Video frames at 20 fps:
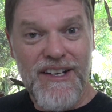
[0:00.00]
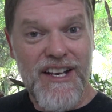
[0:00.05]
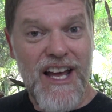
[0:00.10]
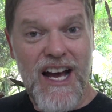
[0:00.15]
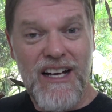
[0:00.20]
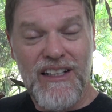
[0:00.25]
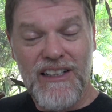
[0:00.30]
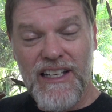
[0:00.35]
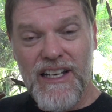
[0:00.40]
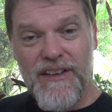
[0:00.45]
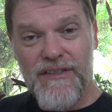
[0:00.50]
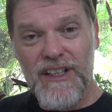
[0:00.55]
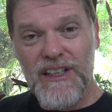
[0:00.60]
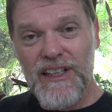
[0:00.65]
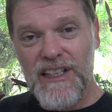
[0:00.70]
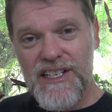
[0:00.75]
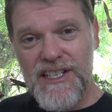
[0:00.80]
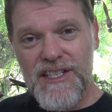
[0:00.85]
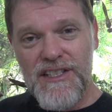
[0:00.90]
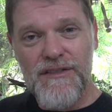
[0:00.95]
Now I'll leave a
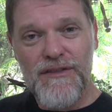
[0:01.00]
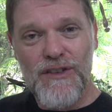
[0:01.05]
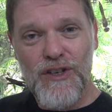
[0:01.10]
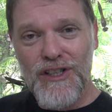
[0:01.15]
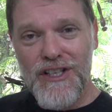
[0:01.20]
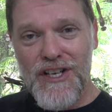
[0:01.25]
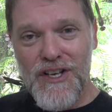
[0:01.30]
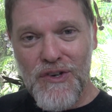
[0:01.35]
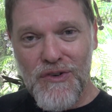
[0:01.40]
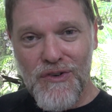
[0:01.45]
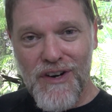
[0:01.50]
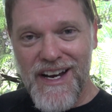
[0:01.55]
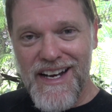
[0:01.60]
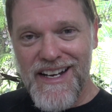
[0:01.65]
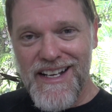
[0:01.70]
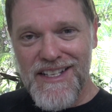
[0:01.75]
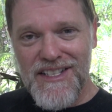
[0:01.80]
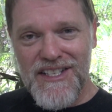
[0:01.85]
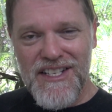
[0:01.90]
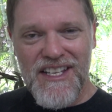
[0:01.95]
list of all the
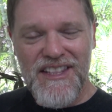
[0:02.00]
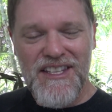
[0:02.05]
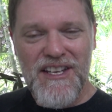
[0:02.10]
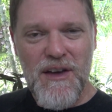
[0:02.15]
ingredients and